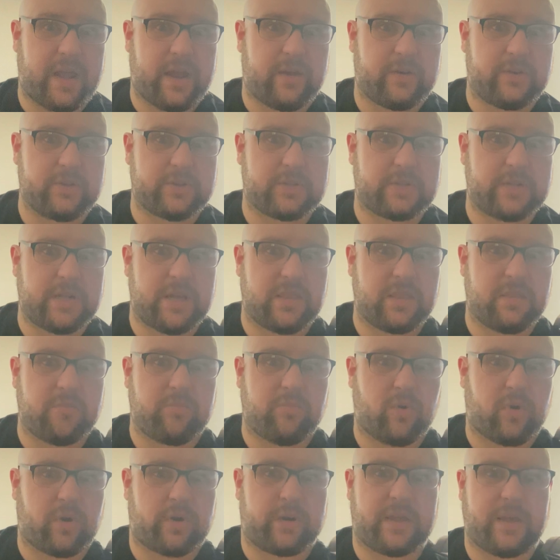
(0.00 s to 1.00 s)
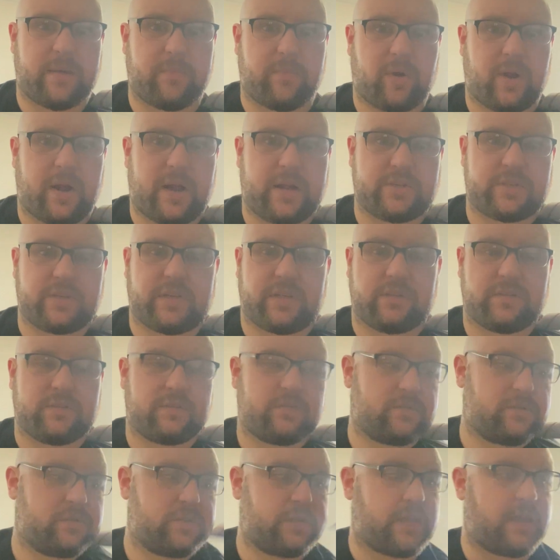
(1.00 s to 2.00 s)
understand, the board kept crashing.
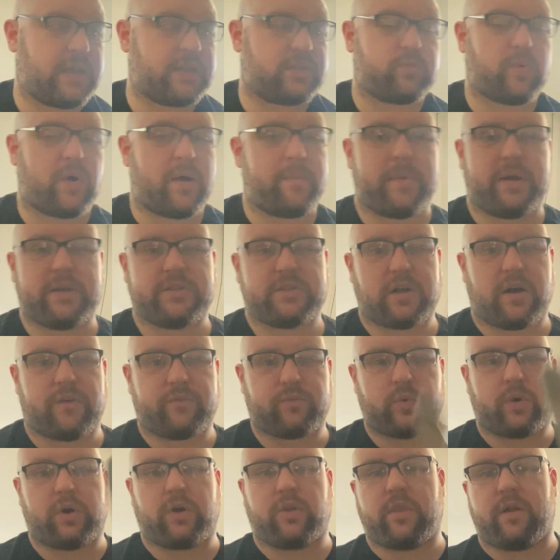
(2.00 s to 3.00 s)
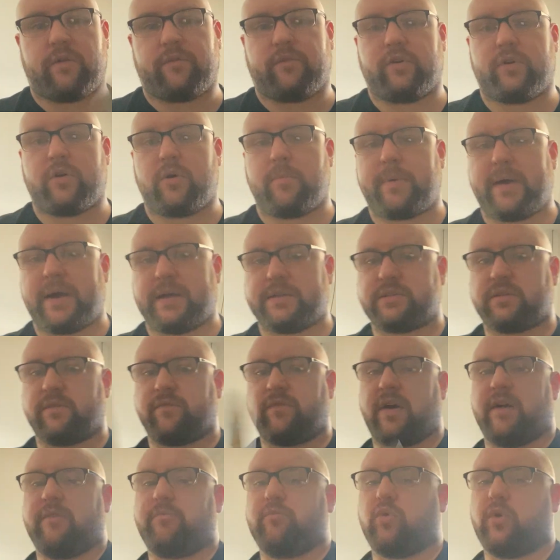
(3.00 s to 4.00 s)
So that's why my software will never go past the
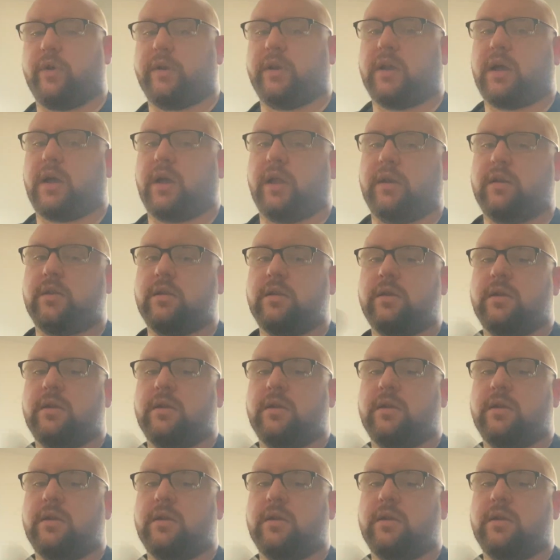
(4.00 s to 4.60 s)
5.9.